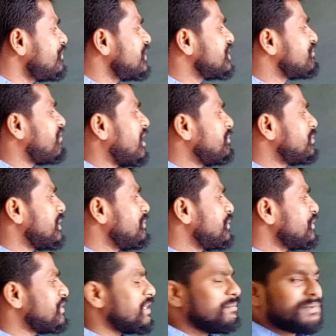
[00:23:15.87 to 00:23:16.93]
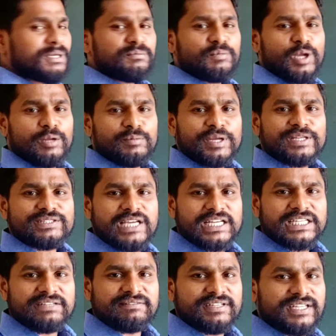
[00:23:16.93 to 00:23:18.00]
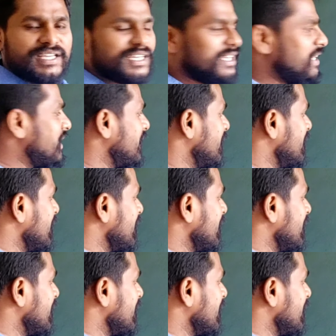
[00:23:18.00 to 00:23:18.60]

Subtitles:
of this 5' to 3' polymerase activity,